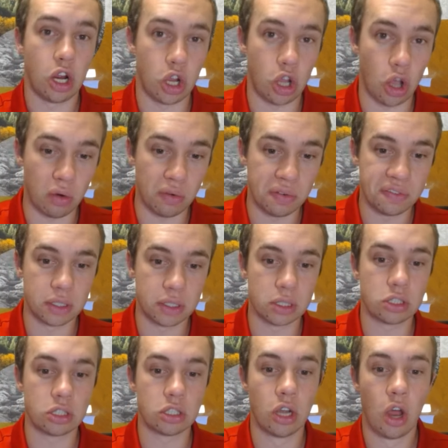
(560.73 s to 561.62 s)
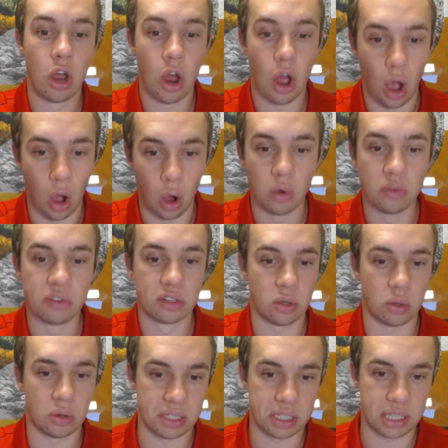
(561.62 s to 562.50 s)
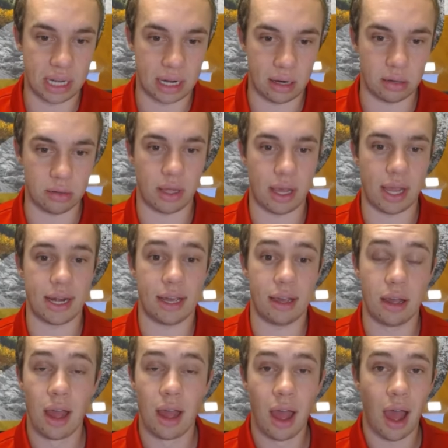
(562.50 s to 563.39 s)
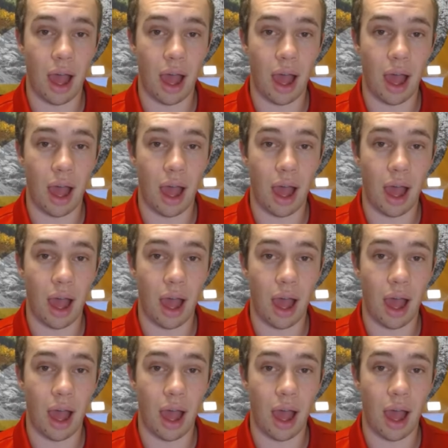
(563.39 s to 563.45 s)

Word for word: Gophers over North Carolina.